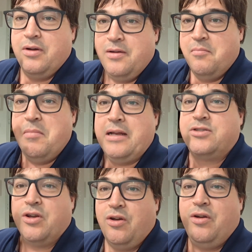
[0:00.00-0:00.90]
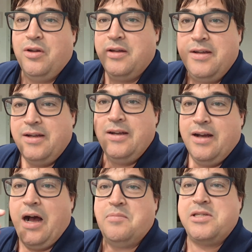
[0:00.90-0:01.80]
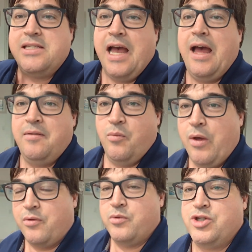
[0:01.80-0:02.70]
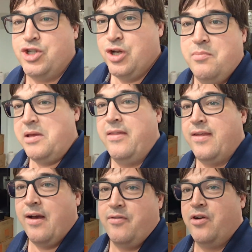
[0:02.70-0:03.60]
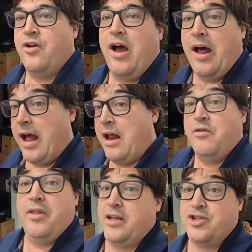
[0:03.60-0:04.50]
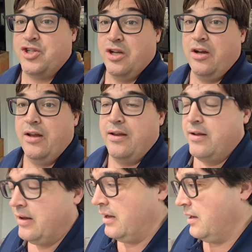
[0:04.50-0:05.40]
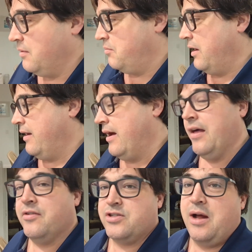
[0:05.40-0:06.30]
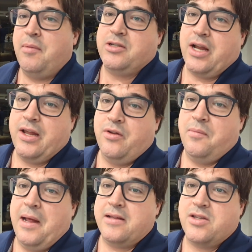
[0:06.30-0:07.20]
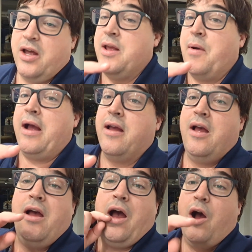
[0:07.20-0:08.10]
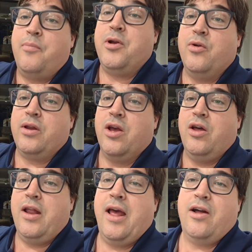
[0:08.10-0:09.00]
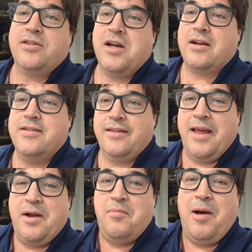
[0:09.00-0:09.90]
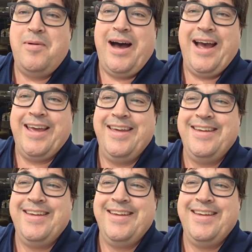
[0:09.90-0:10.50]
mental upset whether it should be in the oven or not. I don't think it should, but there's not much I can do about it. So anyway, I hope you're doing good, and I'll talk to you later. Bye-bye.